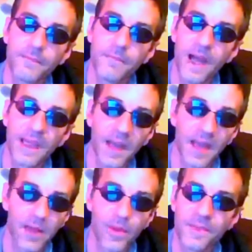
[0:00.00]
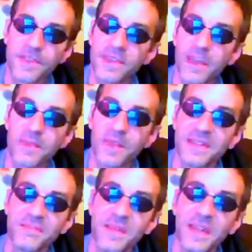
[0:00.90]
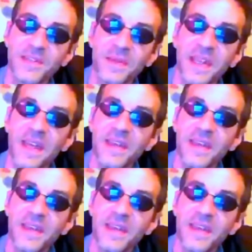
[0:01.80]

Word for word: my God, how long does it take me to make a tweet?